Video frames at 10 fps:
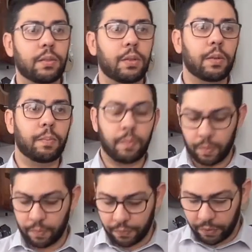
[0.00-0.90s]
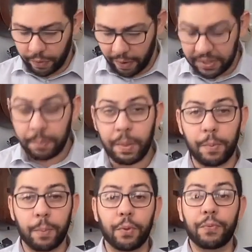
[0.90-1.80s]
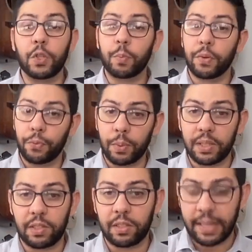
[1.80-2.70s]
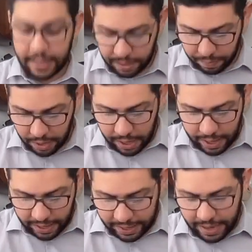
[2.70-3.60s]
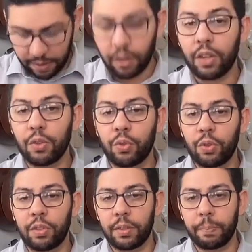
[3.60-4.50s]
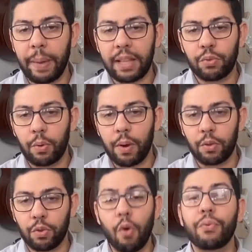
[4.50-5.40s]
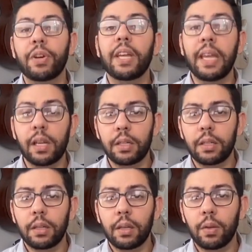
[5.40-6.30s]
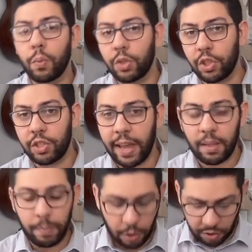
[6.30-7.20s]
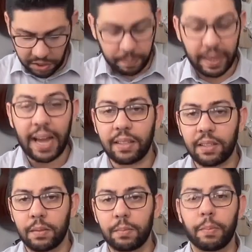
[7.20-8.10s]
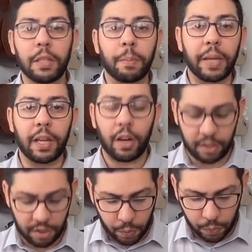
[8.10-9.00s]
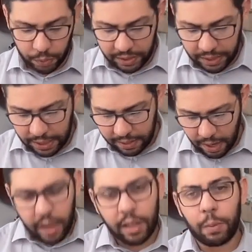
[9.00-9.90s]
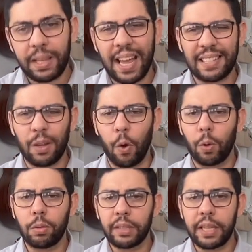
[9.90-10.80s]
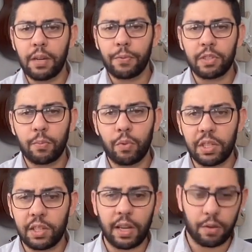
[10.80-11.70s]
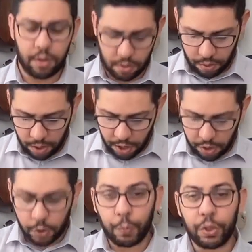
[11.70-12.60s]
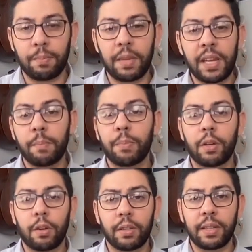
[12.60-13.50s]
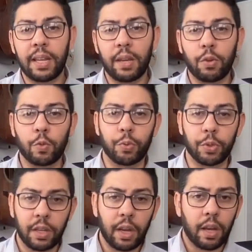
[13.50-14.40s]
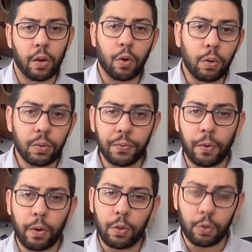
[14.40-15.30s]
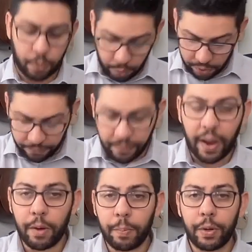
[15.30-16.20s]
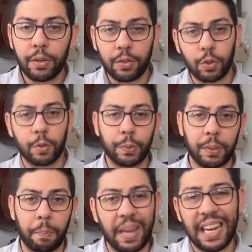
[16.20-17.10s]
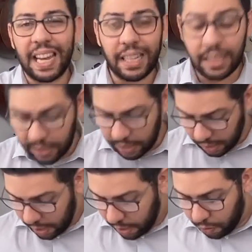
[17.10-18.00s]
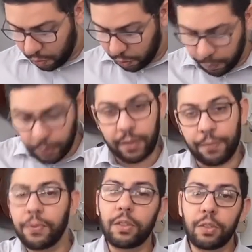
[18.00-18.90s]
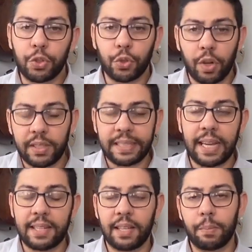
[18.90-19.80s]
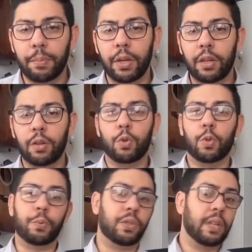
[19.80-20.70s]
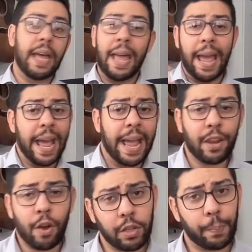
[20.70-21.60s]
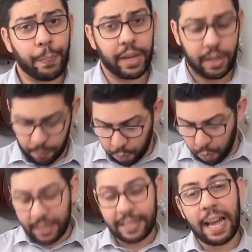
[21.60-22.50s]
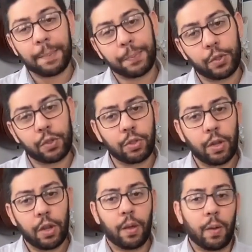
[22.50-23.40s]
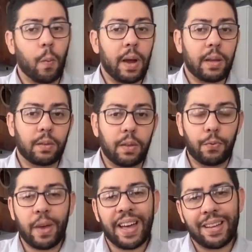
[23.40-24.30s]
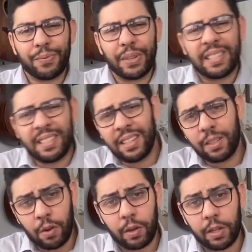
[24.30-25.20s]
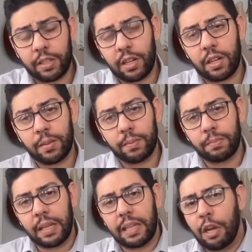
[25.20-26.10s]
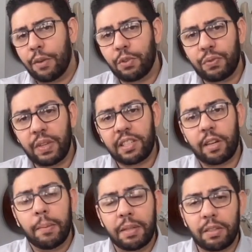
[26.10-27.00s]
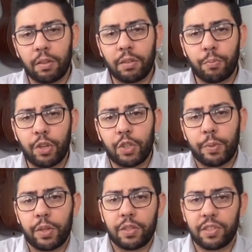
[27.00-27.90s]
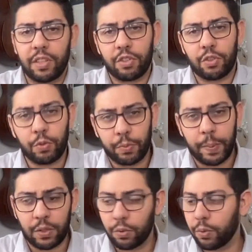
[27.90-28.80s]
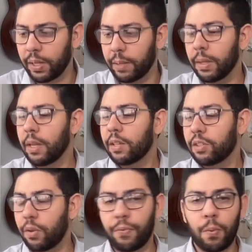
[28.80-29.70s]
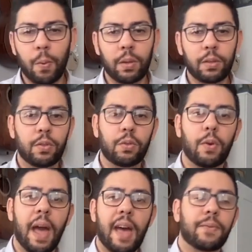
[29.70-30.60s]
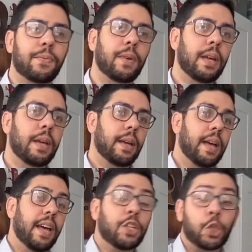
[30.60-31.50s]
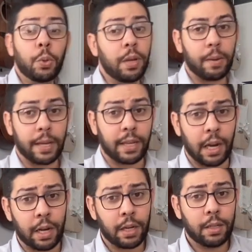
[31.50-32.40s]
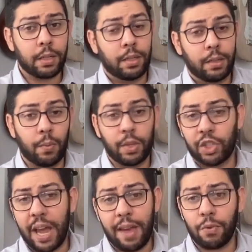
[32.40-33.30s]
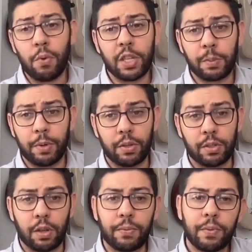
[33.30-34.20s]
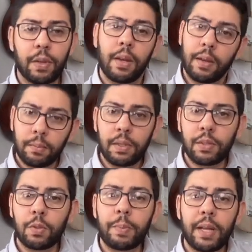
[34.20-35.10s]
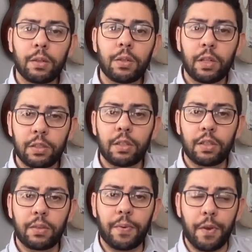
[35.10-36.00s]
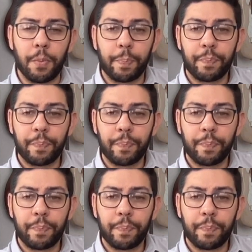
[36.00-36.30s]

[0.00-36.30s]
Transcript: You can, I've seen people put Fishman Fluence in them and then do the battery route over here, which is handy because it's behind the pickguard and no one would see it. It already has a hole here for some reason, I don't know. You could put a mini humbucker on the neck, you could put a gold foil, you could put a Firebird, you could put a P90, you could put a Filtertron size humbucker, you could put any other pickup with adapters. While if you have a single coil guitar, a lot of those things are limited on the bridge because there's no space to do that. So if you want to have a studio guitar, which I have no experience of, this could be a good alternative for you.